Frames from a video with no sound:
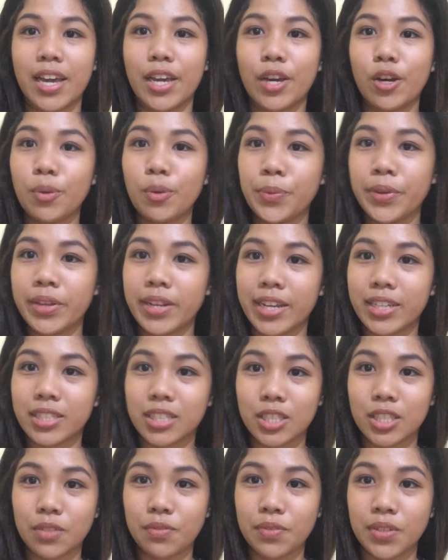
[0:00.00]
I hope you like
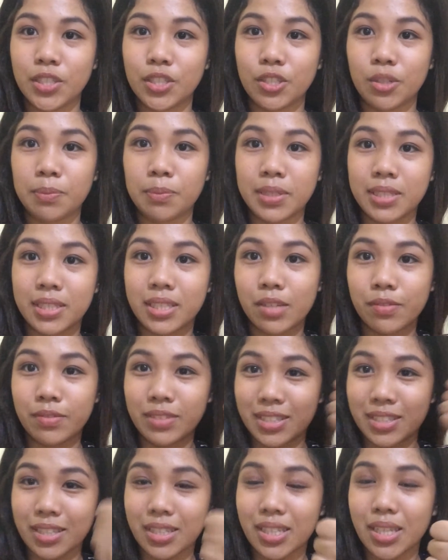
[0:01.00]
this video. Please give
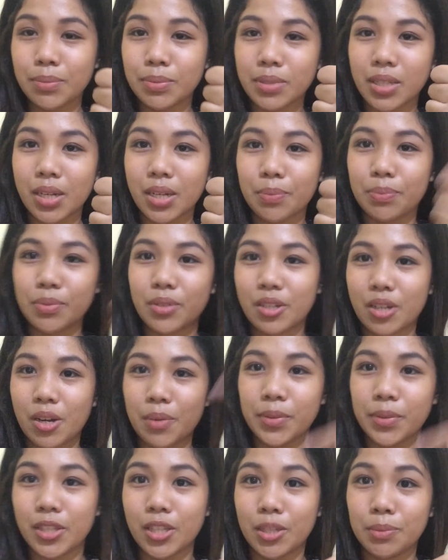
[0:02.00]
this a thumbs up.
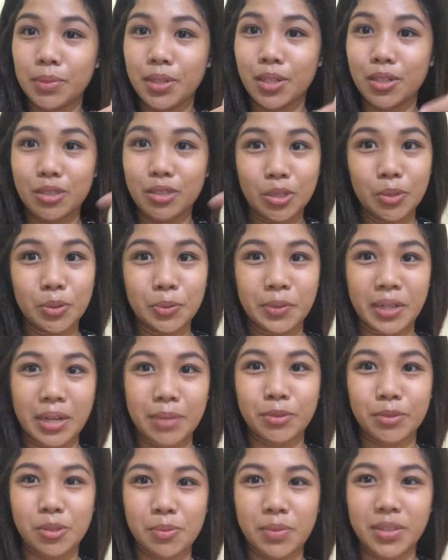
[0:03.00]
Comment down below.
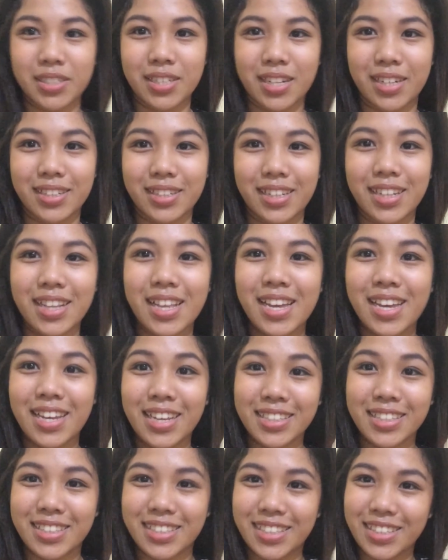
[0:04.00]
Subscribe to my channel.
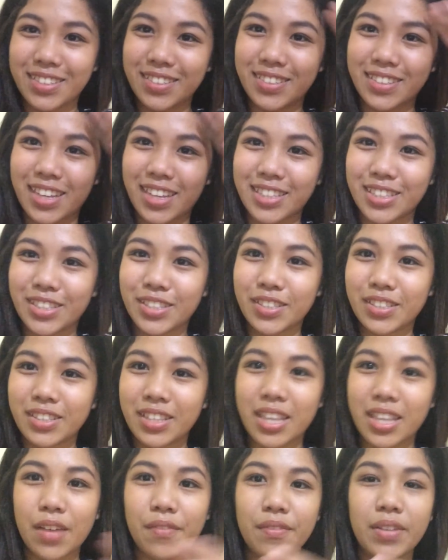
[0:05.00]
See you next
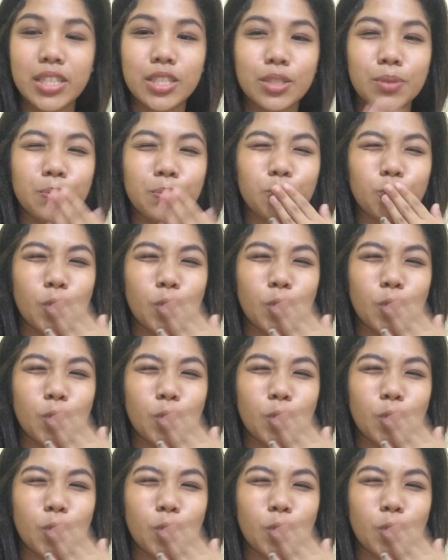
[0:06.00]
soon. Lovelots!